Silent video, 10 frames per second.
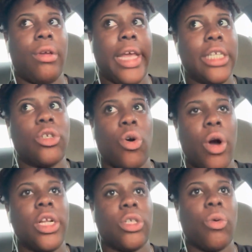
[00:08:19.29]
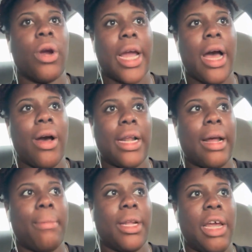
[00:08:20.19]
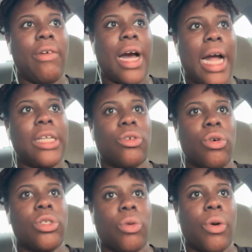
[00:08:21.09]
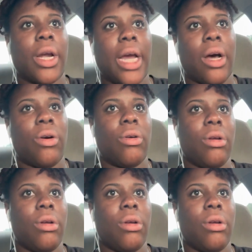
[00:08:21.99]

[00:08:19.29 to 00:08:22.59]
It's going to work out. And I believe God is going to work out.